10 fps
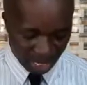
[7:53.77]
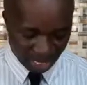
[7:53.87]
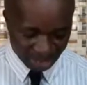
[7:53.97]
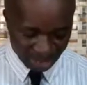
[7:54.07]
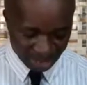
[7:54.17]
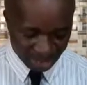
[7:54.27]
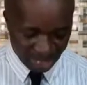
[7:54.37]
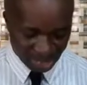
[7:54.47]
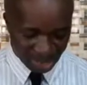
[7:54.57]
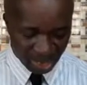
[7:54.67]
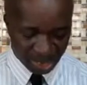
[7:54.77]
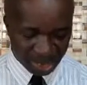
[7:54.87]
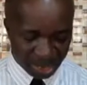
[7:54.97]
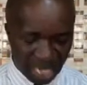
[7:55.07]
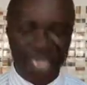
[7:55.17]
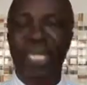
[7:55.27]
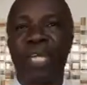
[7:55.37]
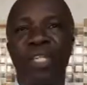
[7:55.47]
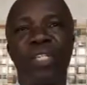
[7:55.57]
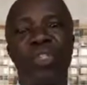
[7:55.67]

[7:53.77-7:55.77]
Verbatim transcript: and that is Dinah.